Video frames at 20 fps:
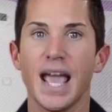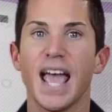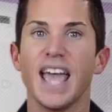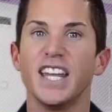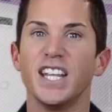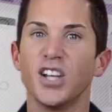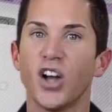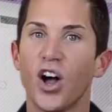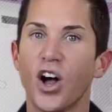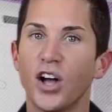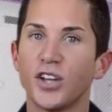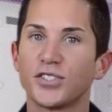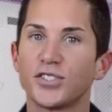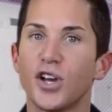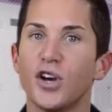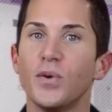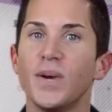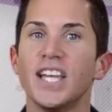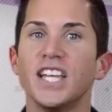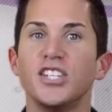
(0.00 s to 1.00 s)
and it
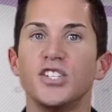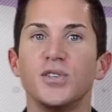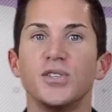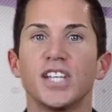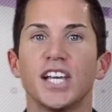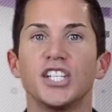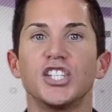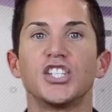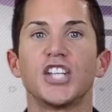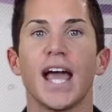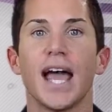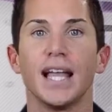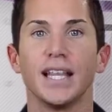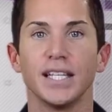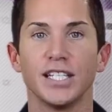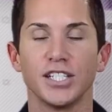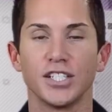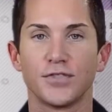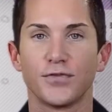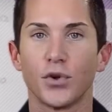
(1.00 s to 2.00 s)
also issues a
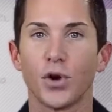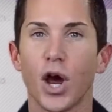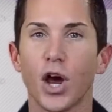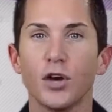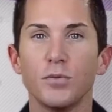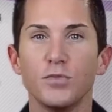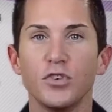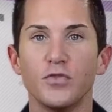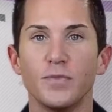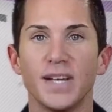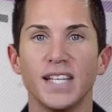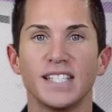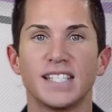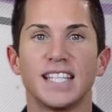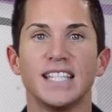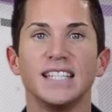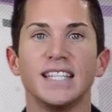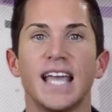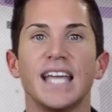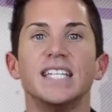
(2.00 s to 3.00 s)
challenge for our movement
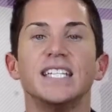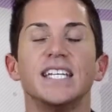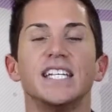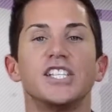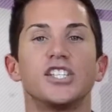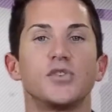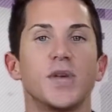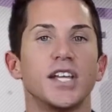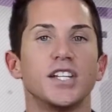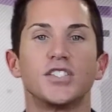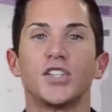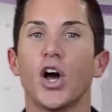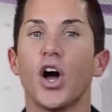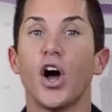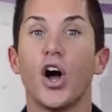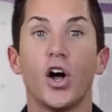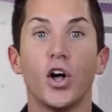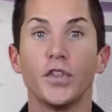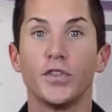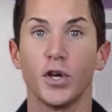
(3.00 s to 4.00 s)
to lend its strength to
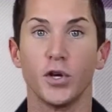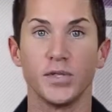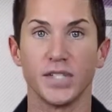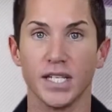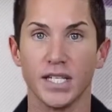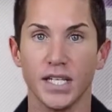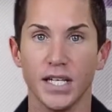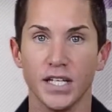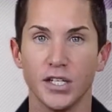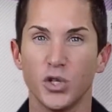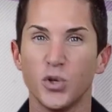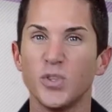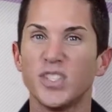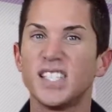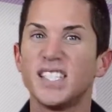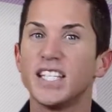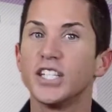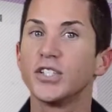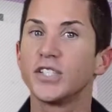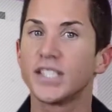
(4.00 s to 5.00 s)
all those in need who
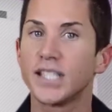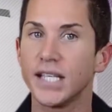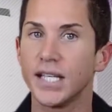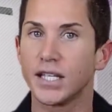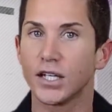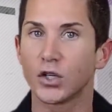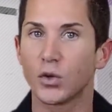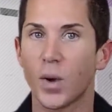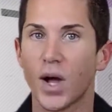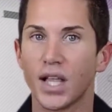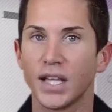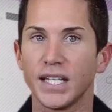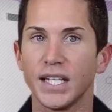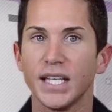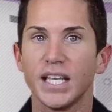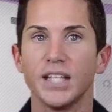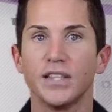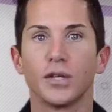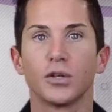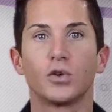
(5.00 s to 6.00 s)
still seek
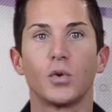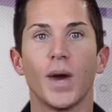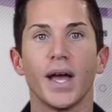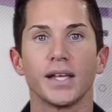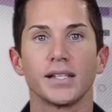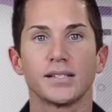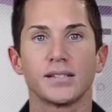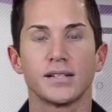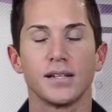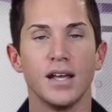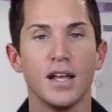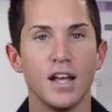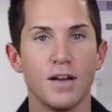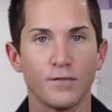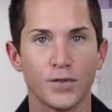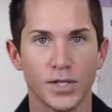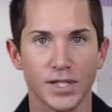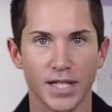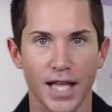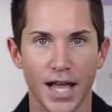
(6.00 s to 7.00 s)
equality in their quest
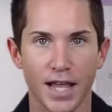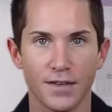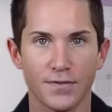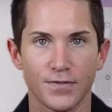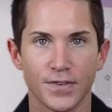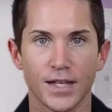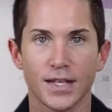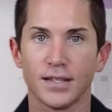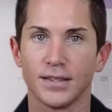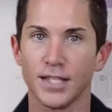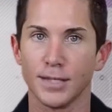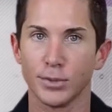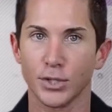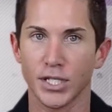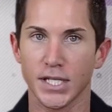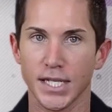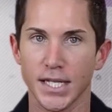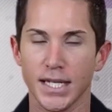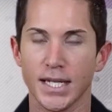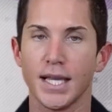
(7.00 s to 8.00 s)
for life,
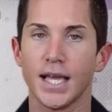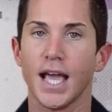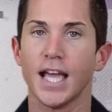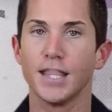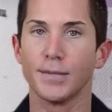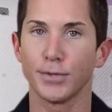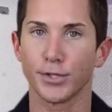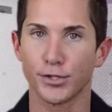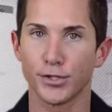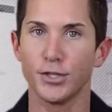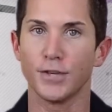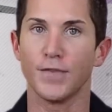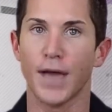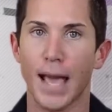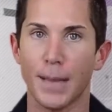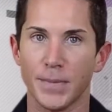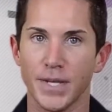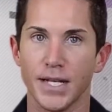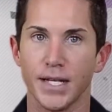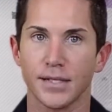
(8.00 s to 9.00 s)
liberty, and the pursuit of
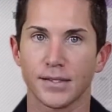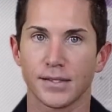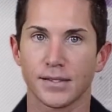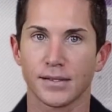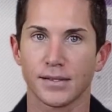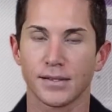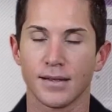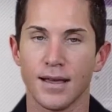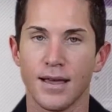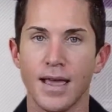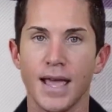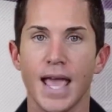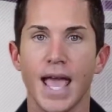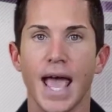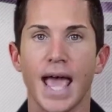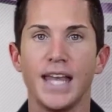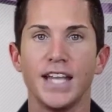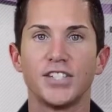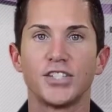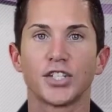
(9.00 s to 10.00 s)
happiness.
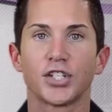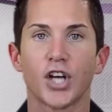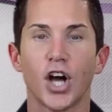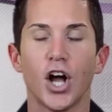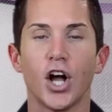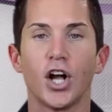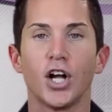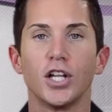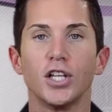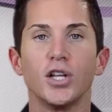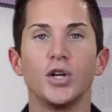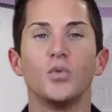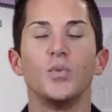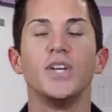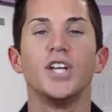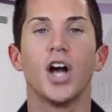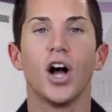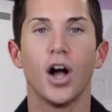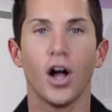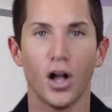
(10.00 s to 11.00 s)
And it's a call
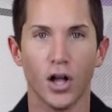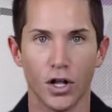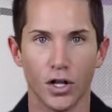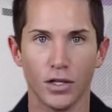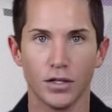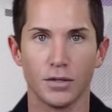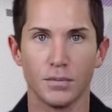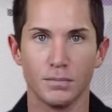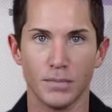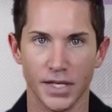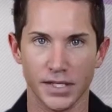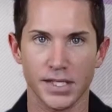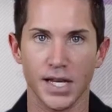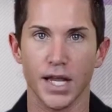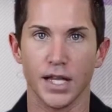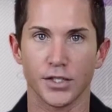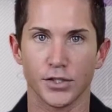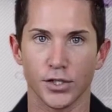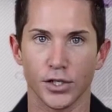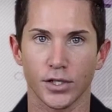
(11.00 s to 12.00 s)
we all must
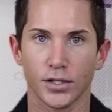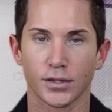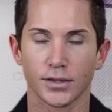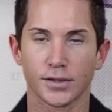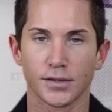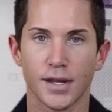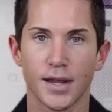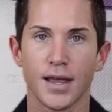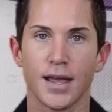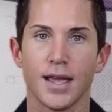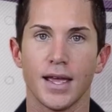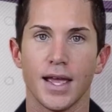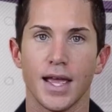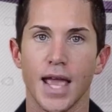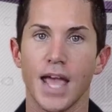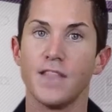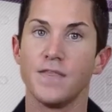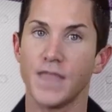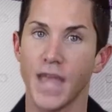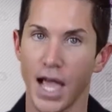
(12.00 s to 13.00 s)
answer.
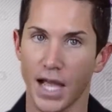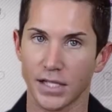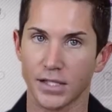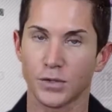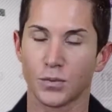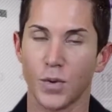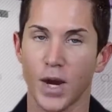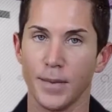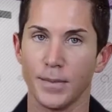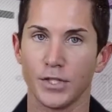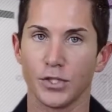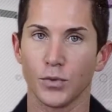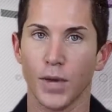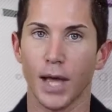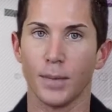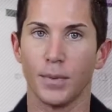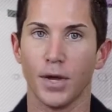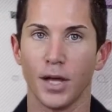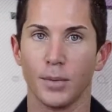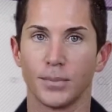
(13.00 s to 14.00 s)
And that's Waymon's
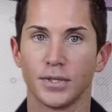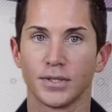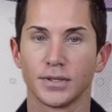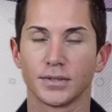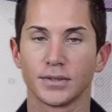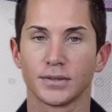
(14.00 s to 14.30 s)
wrap-up.